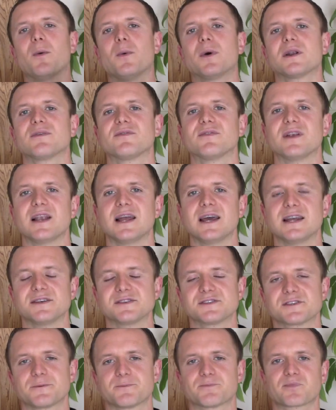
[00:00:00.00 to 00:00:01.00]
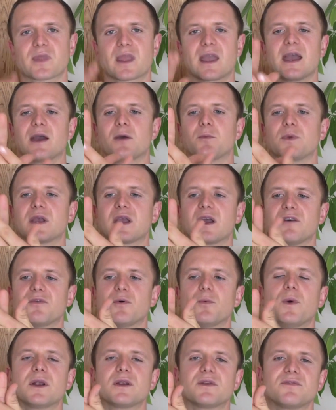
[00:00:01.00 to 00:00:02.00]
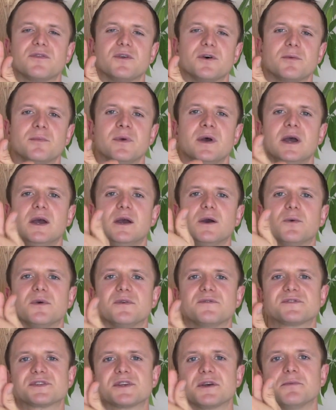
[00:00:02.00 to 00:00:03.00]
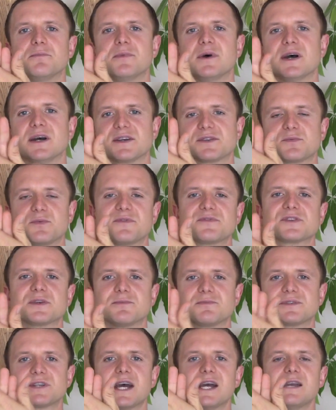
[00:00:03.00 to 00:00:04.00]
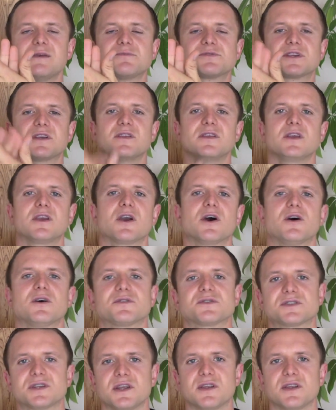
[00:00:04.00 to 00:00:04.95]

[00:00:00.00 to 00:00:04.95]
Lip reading: one of the lens and we cover one of them with some tape so that you can't see